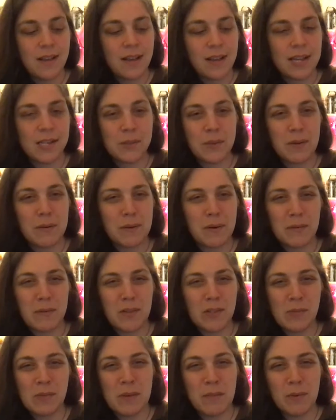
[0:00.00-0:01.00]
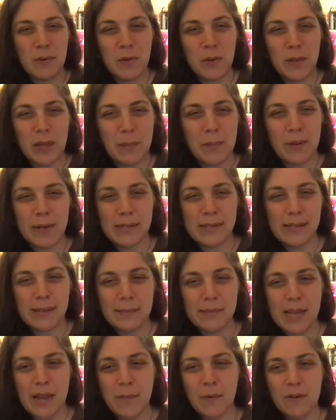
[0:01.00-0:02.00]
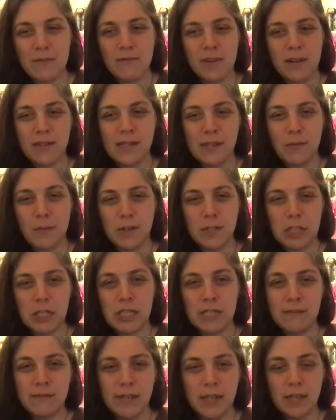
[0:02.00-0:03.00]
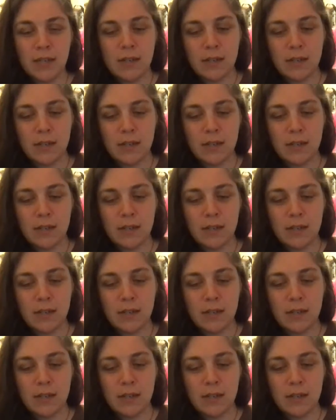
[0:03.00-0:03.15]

because we were those people who like put a sleep timer and fall asleep watching TV.